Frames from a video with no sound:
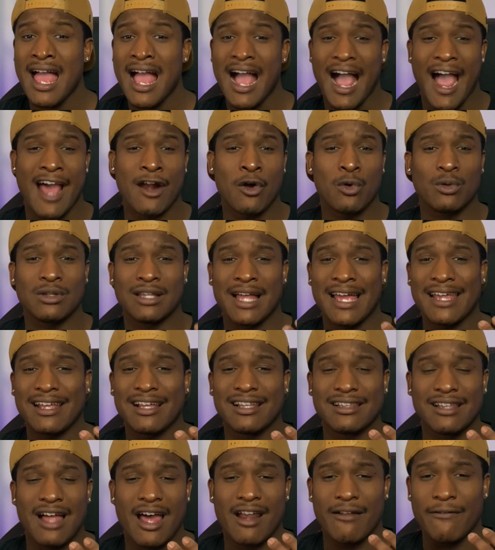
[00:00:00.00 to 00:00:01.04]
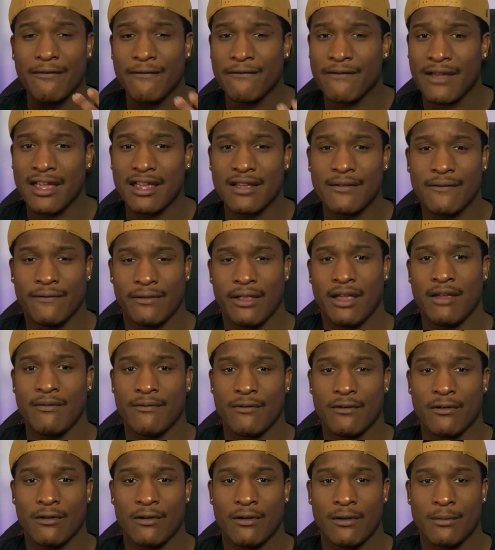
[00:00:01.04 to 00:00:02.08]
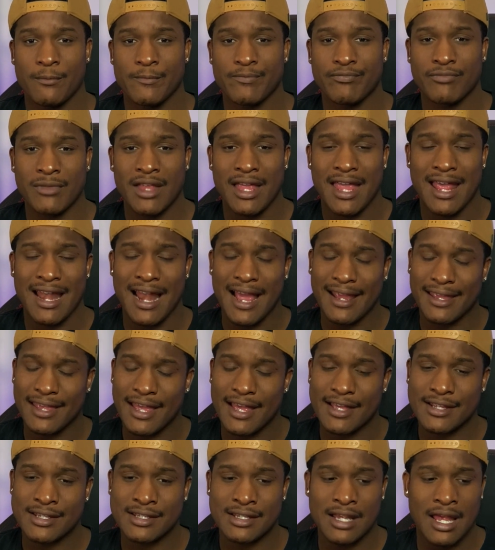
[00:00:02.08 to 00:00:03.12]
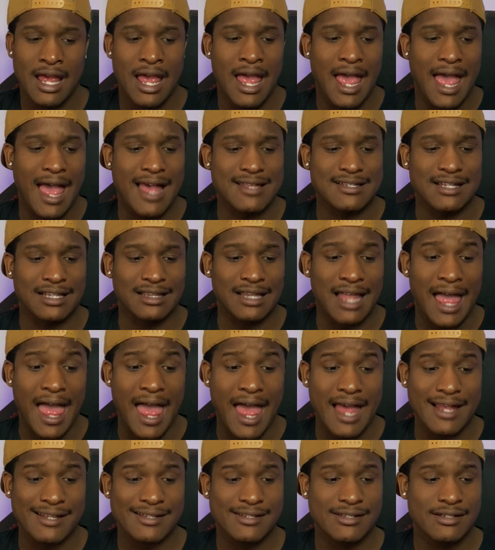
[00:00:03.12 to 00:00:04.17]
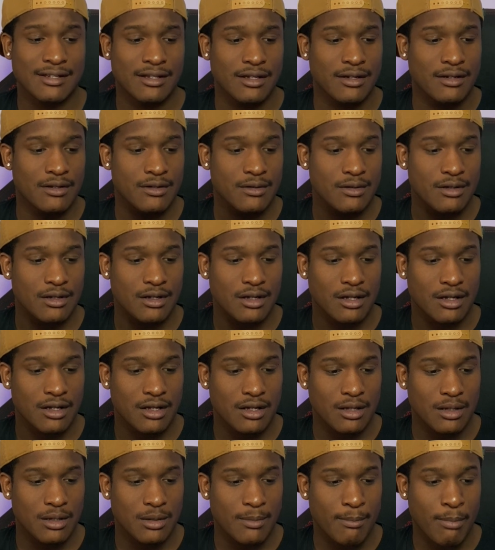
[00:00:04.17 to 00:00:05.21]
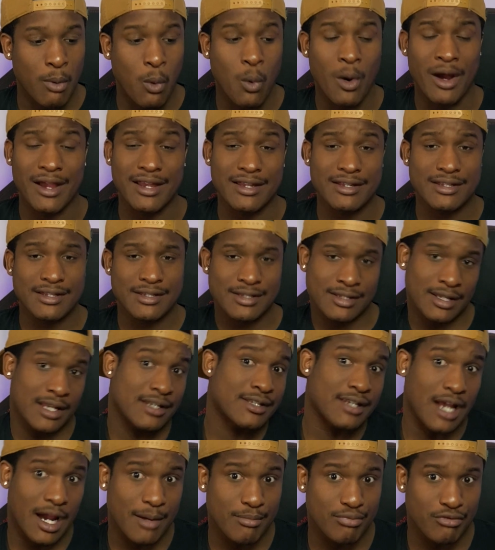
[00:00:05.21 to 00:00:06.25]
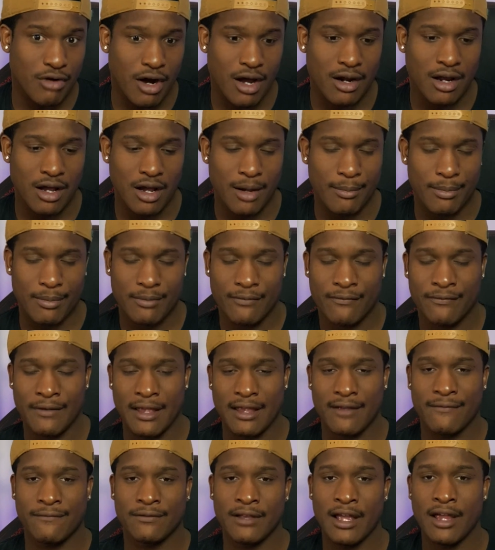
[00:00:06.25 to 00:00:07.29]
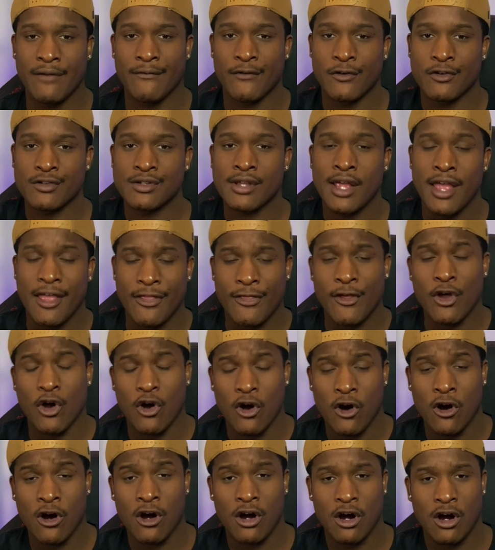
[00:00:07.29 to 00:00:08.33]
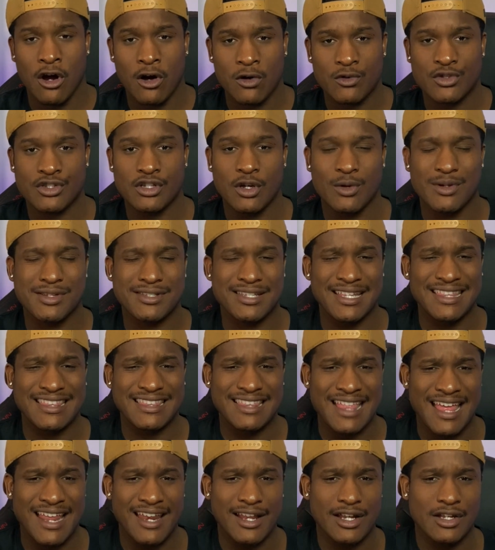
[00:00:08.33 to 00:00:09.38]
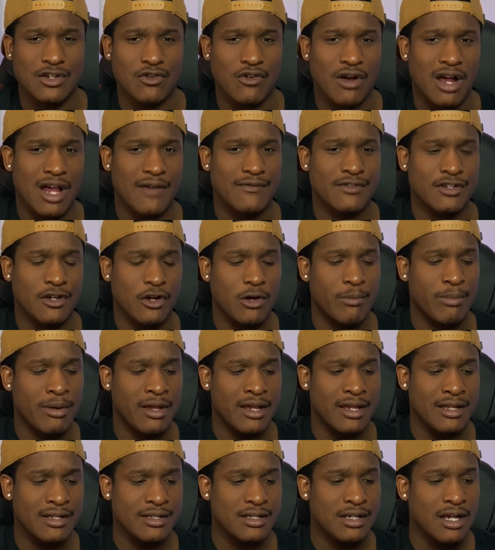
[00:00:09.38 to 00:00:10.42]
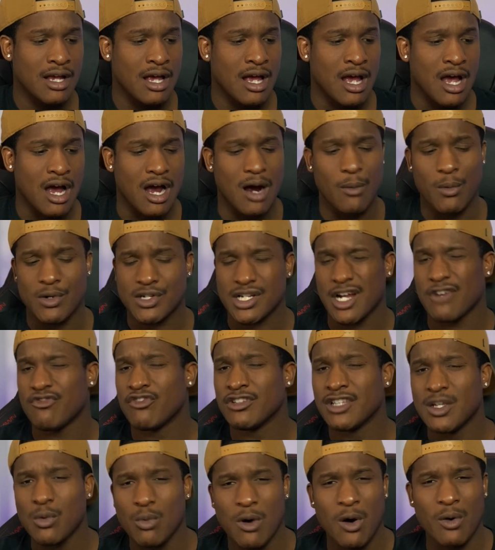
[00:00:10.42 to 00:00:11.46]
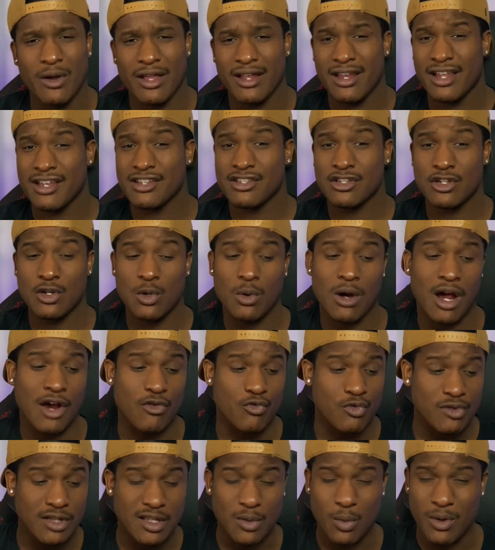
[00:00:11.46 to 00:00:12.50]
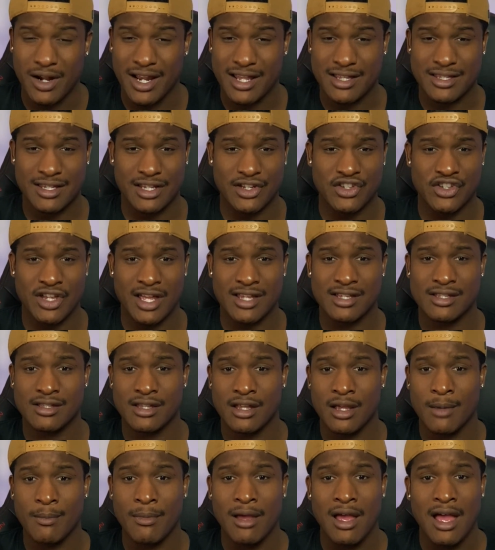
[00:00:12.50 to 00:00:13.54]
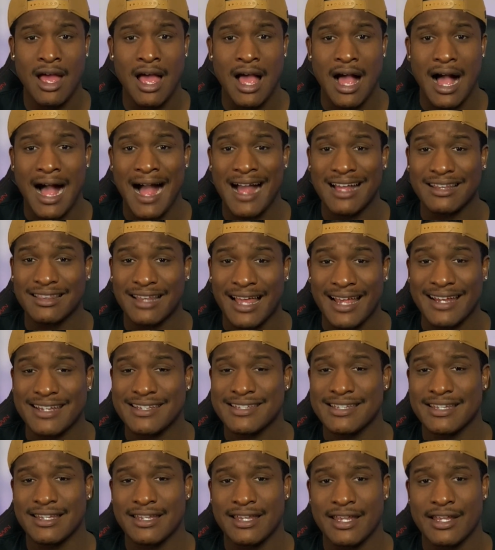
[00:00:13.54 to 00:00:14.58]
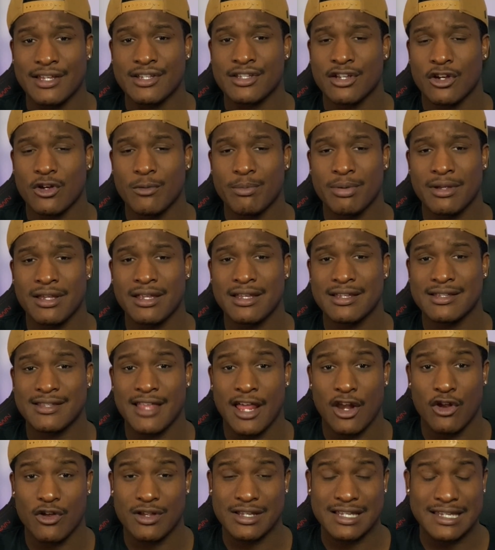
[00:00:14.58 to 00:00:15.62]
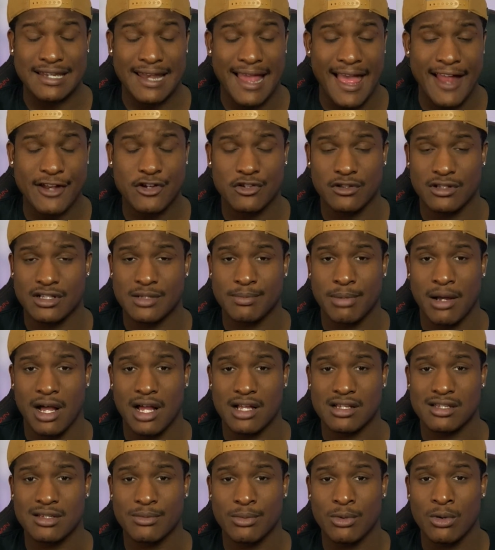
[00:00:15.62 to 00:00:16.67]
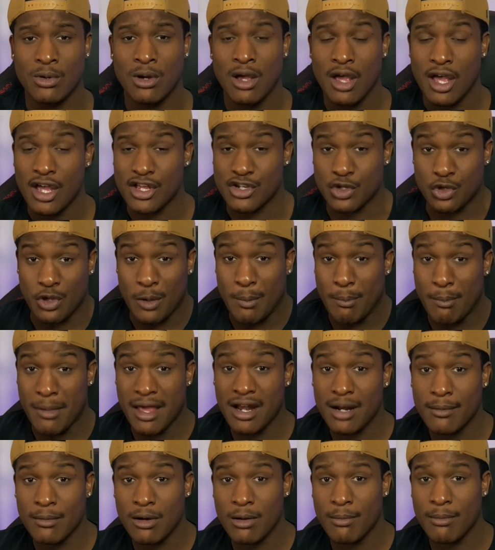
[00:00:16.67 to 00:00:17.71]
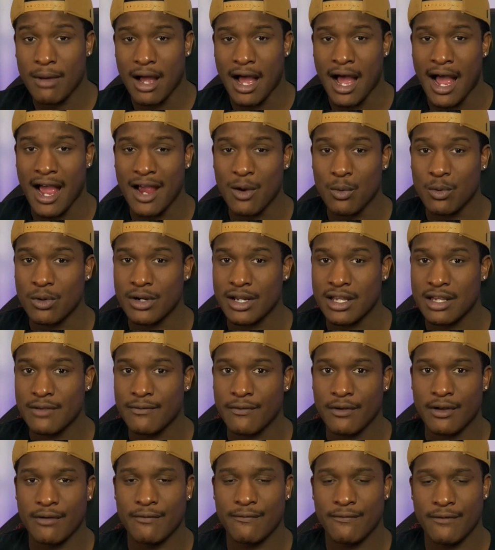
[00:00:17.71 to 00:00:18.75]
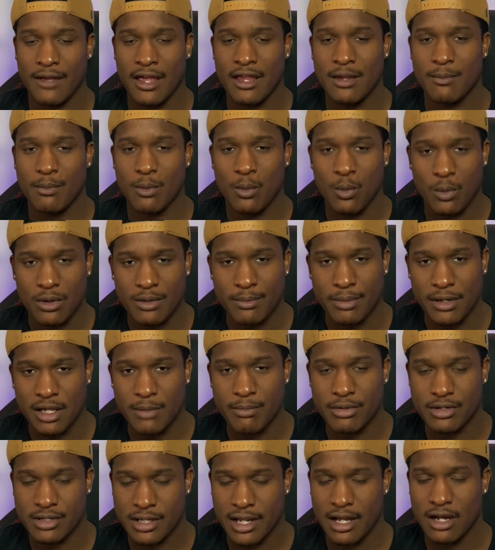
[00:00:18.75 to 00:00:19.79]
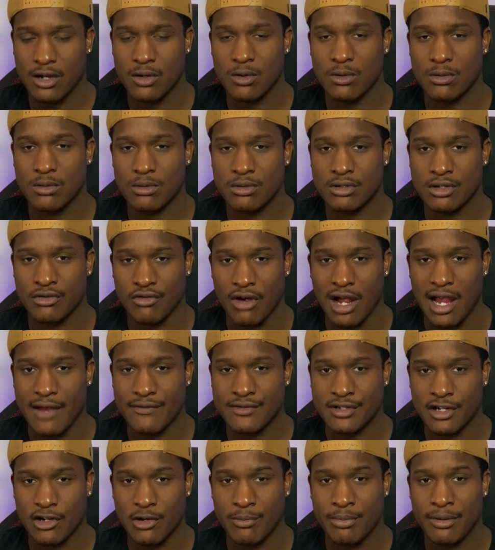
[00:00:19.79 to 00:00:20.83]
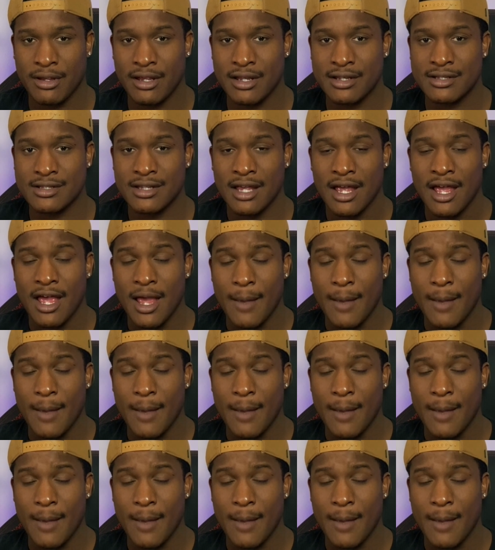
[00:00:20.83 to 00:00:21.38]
I don't like a lot of fake flavor. And I guess as a last point, since I brought up fake flavors, there are also synthetic derived terpenes, which I really won't get into. I really wouldn't suggest them. I like to get terpenes that are as natural as possible, so the minimum I would even vape would be botanical derived terpenes.